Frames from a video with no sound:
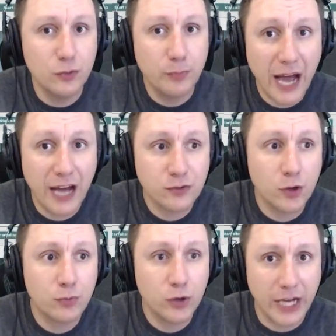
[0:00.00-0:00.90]
to
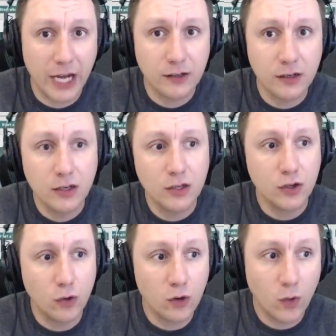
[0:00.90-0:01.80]
password protect
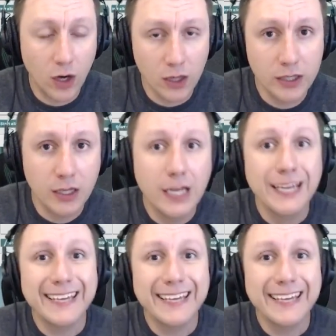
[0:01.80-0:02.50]
your wallet.